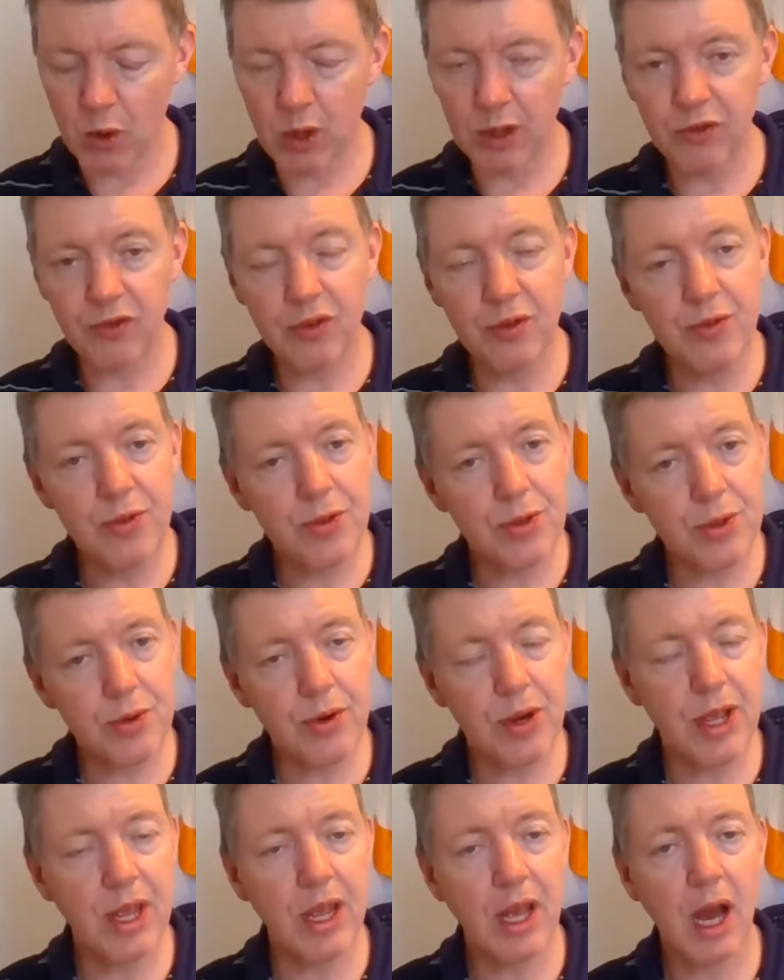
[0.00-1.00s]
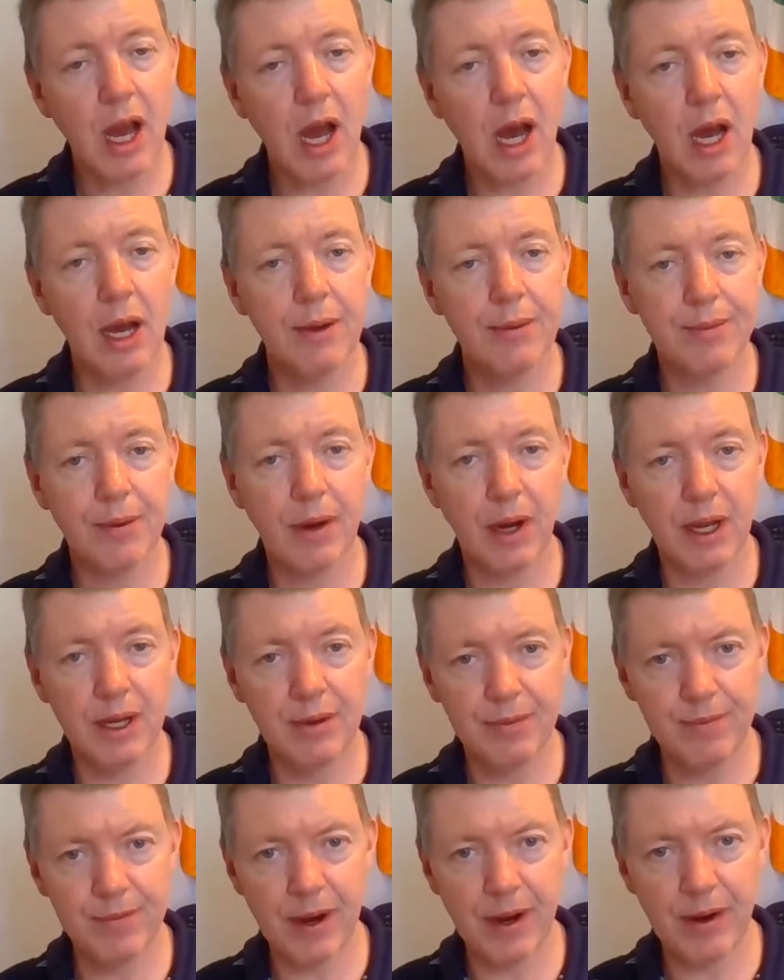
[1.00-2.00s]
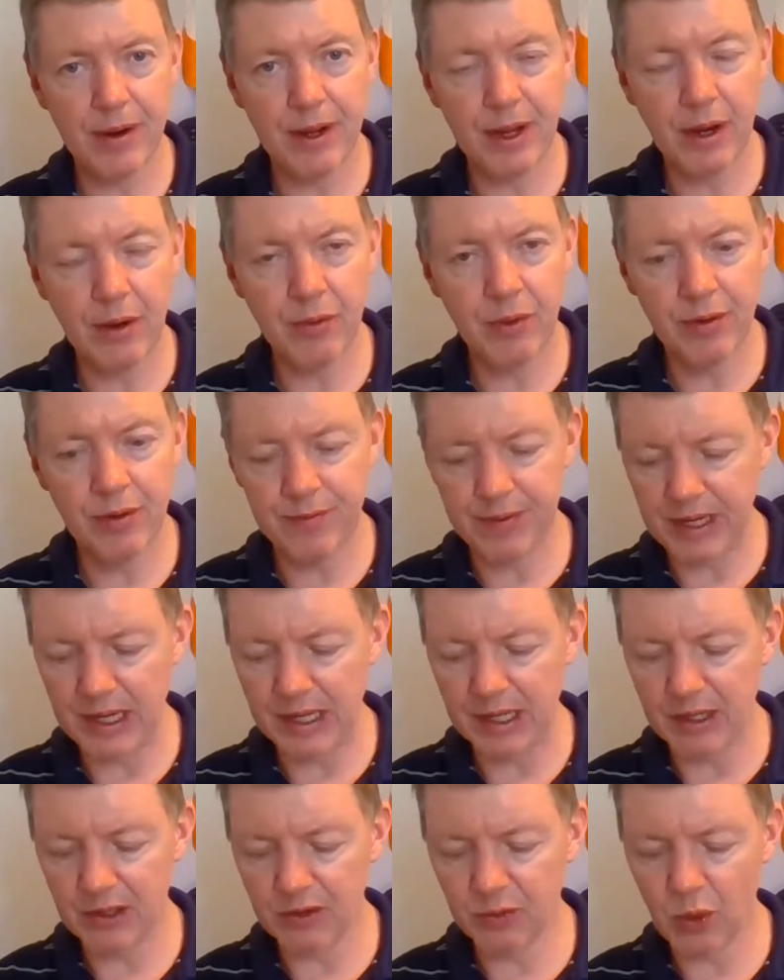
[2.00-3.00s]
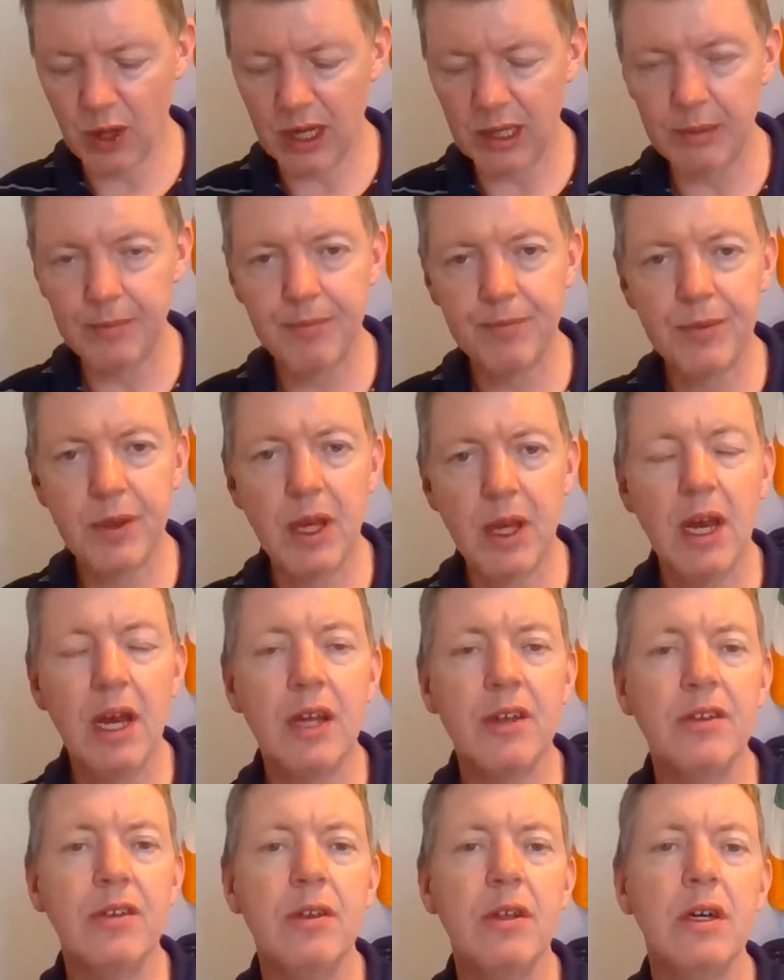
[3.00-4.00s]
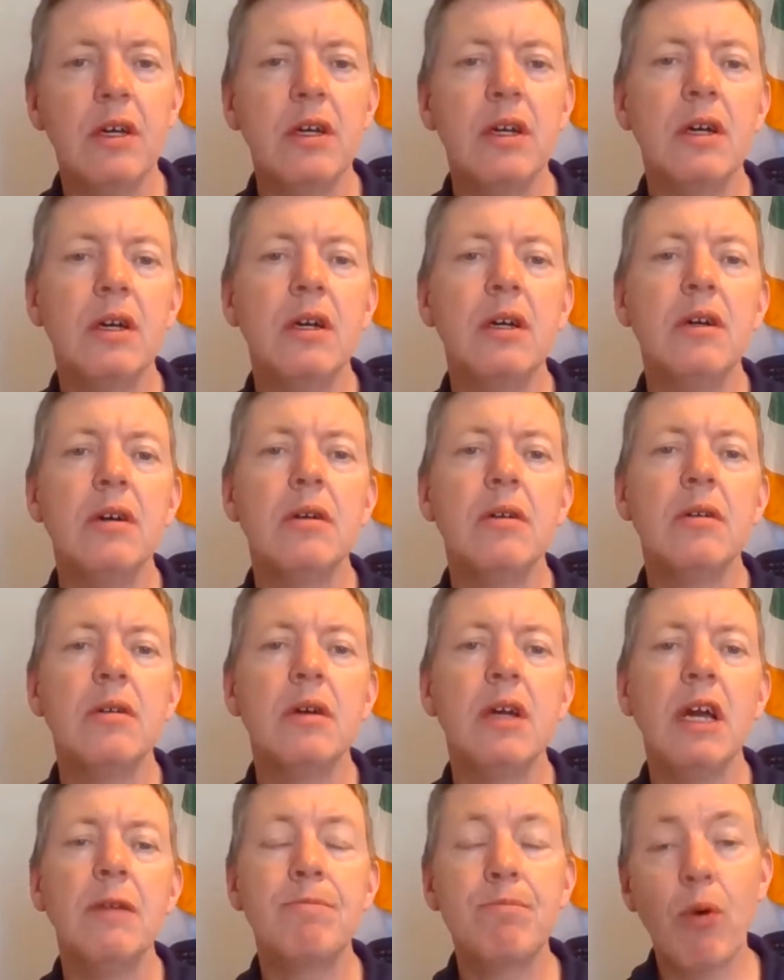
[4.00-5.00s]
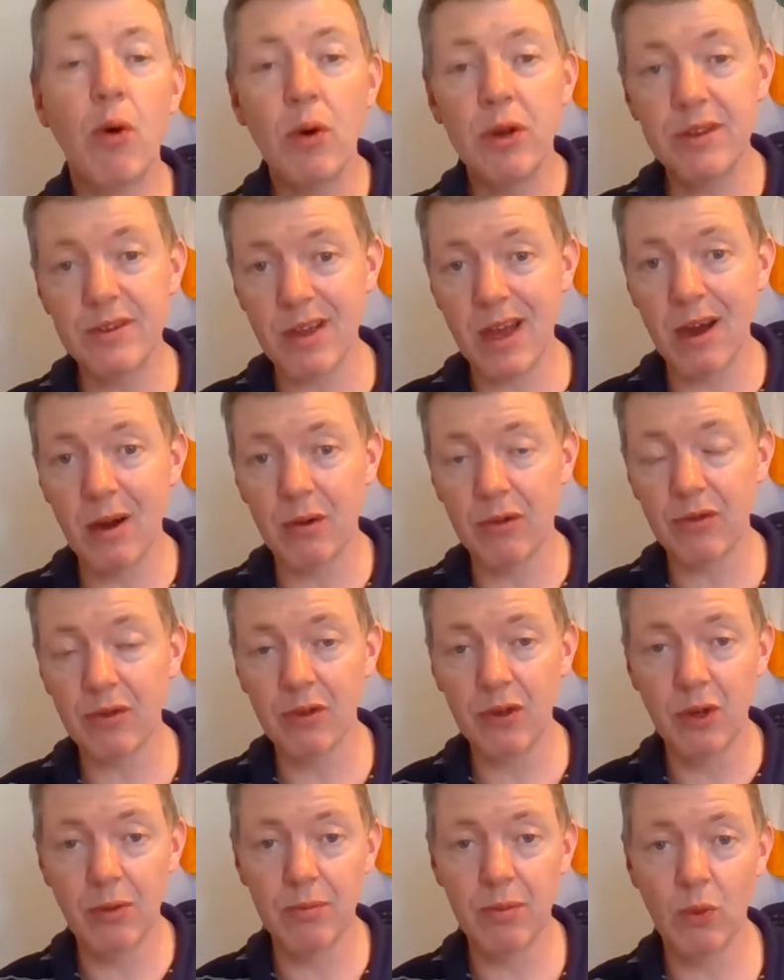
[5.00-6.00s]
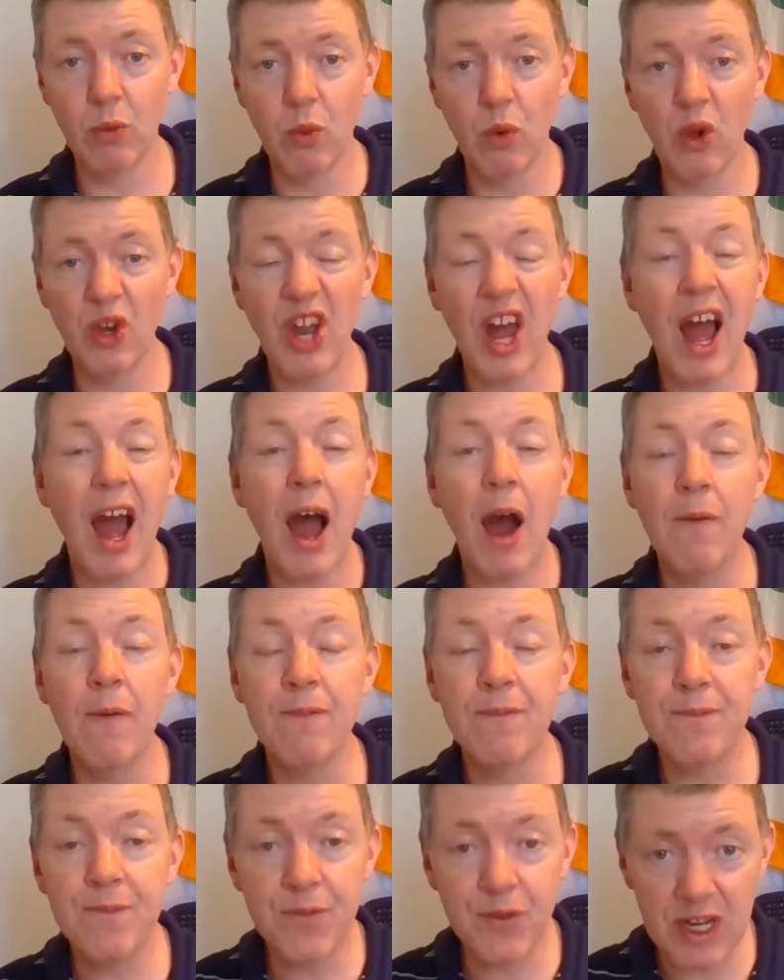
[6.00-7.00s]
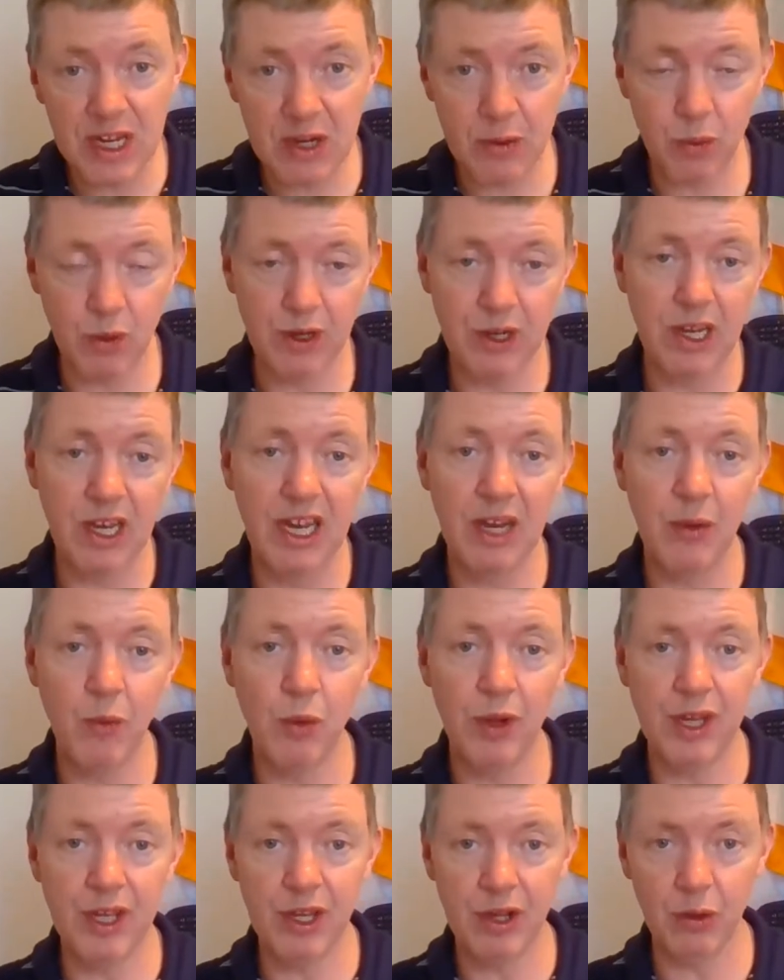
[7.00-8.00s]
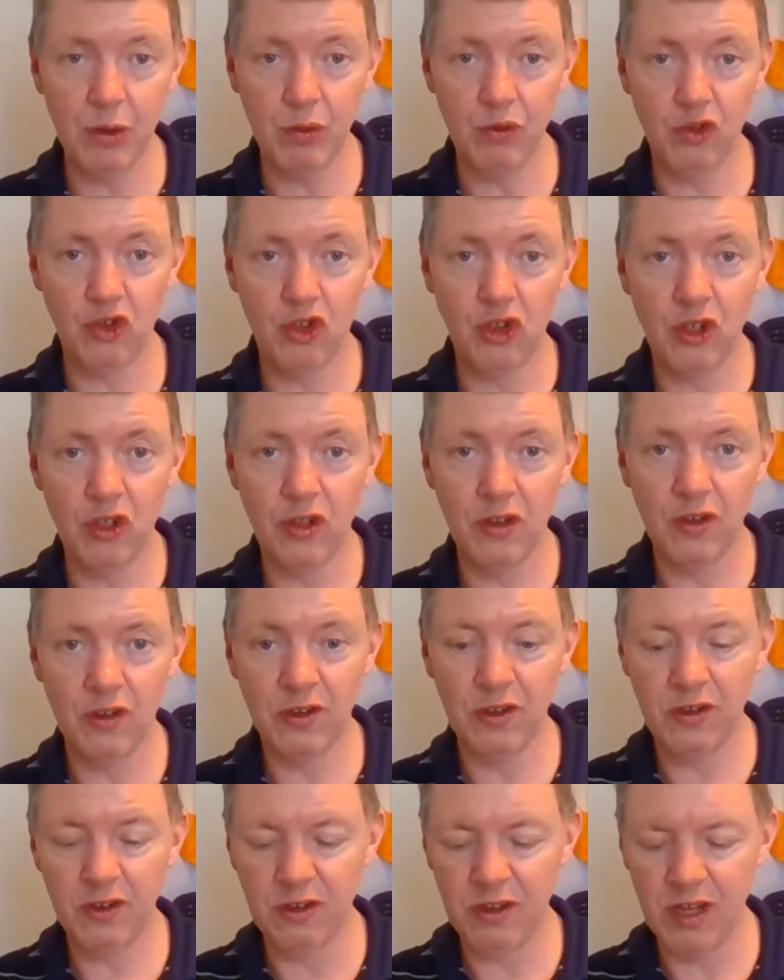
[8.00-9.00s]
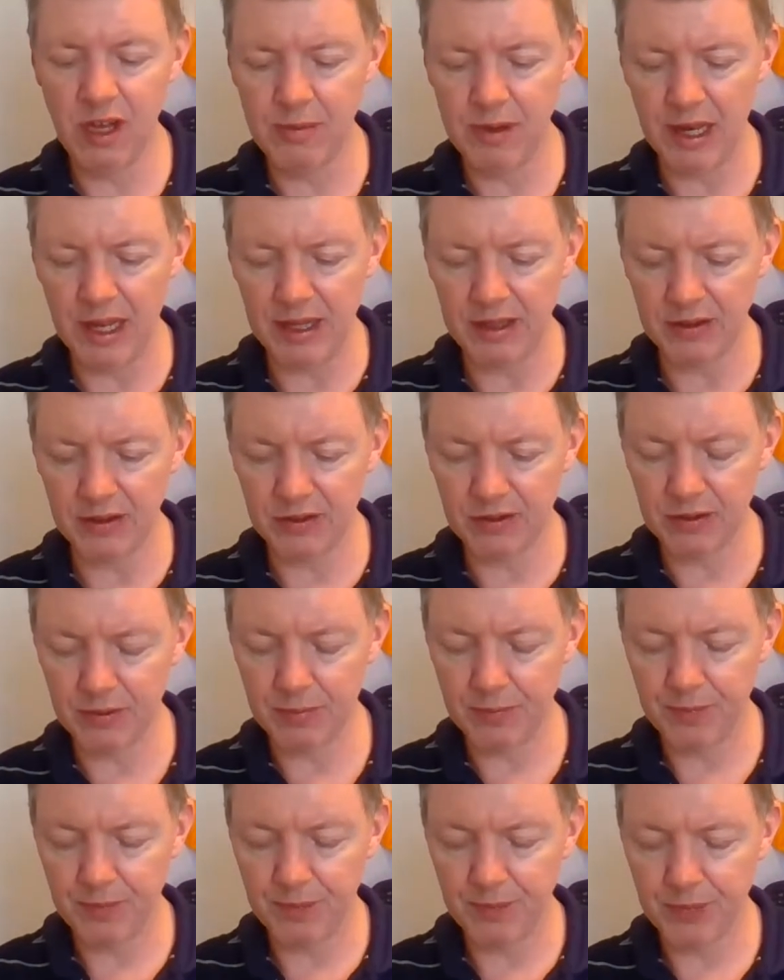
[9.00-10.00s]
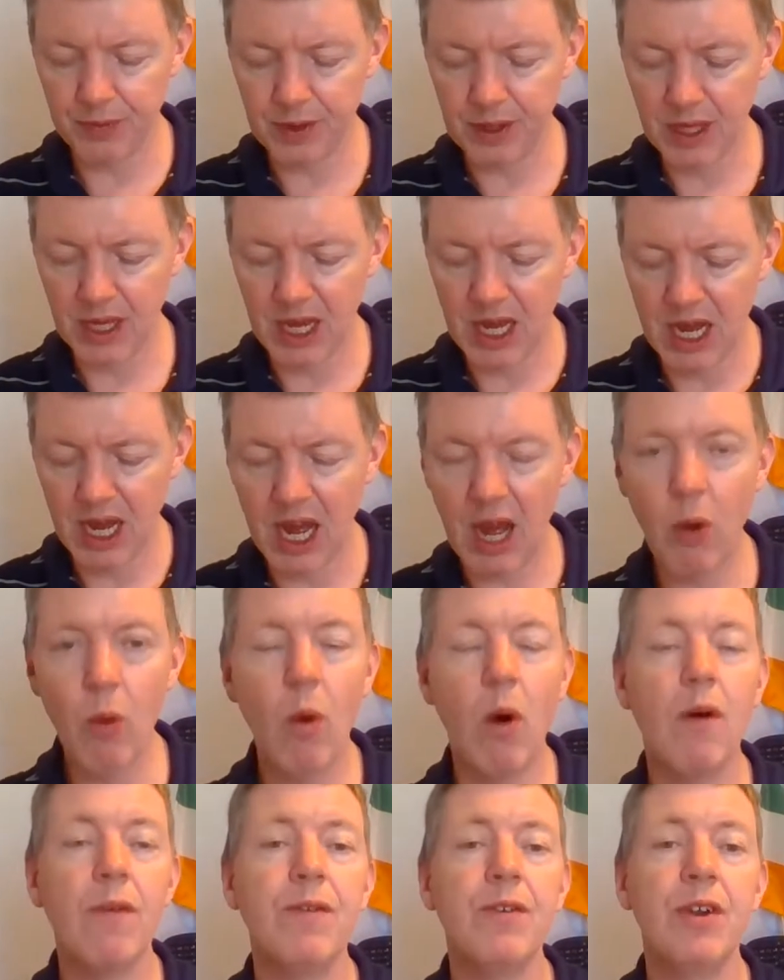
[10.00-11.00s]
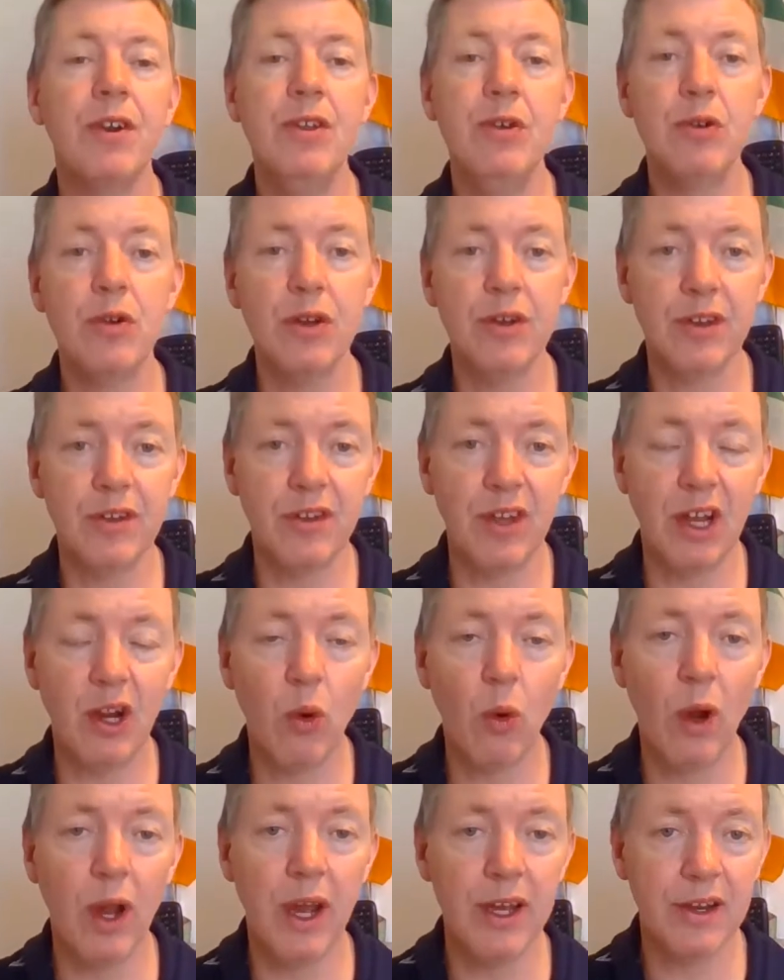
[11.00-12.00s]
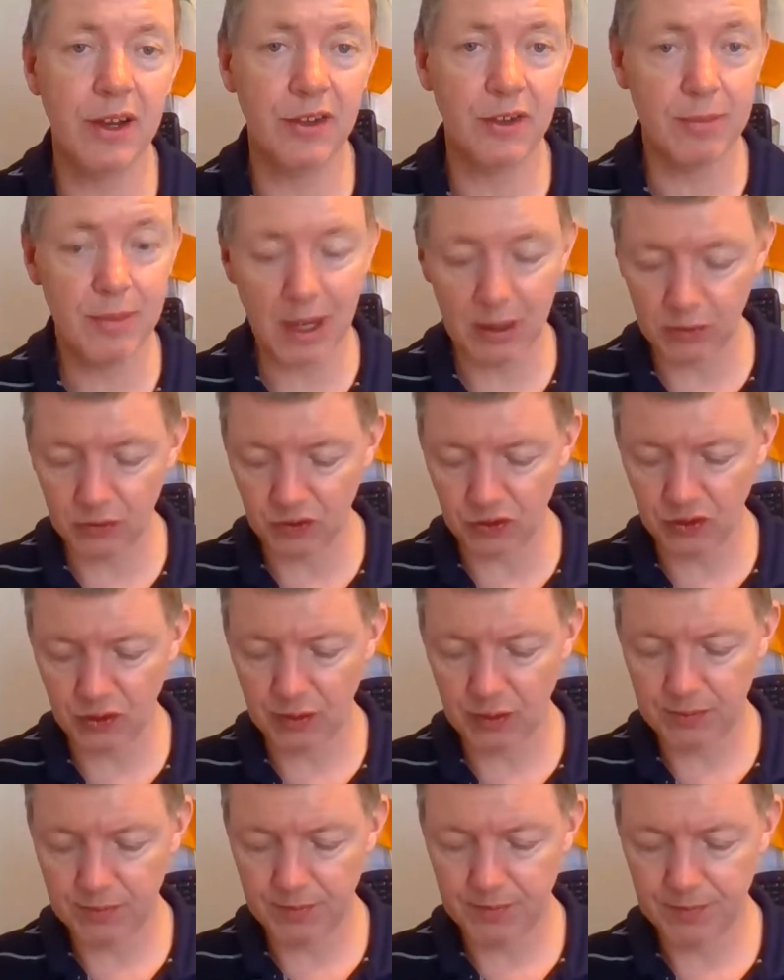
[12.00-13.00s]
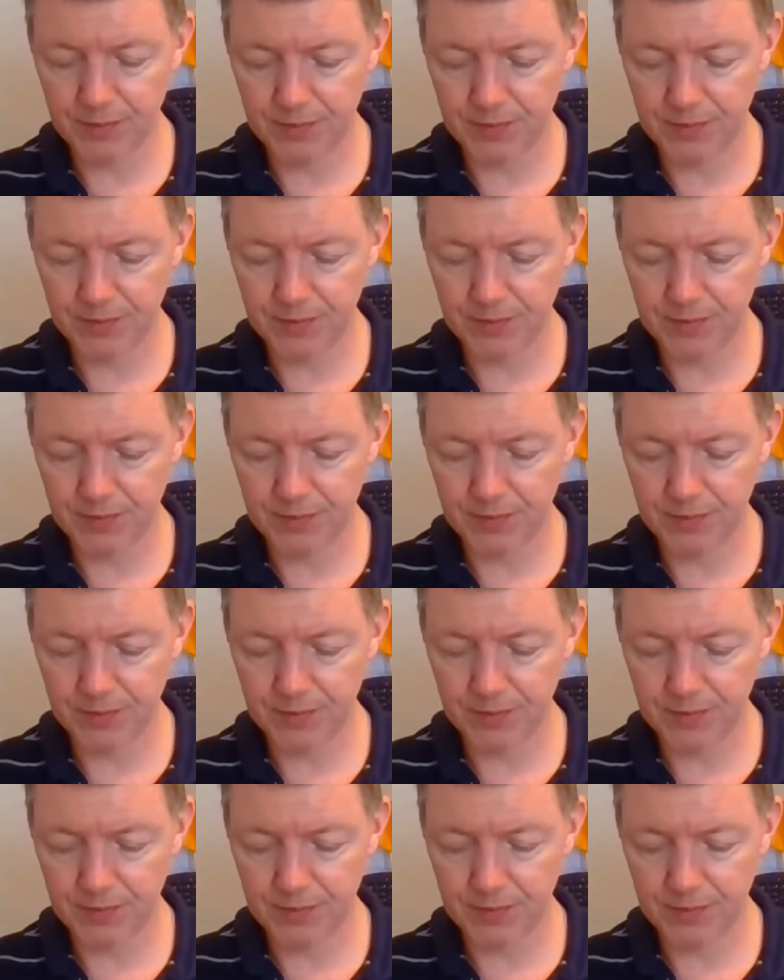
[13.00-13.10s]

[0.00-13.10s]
Question 3 I find very revealing as well. It points out, number 1, how frequently we use similes. How often are you going to say quiet as a mouse?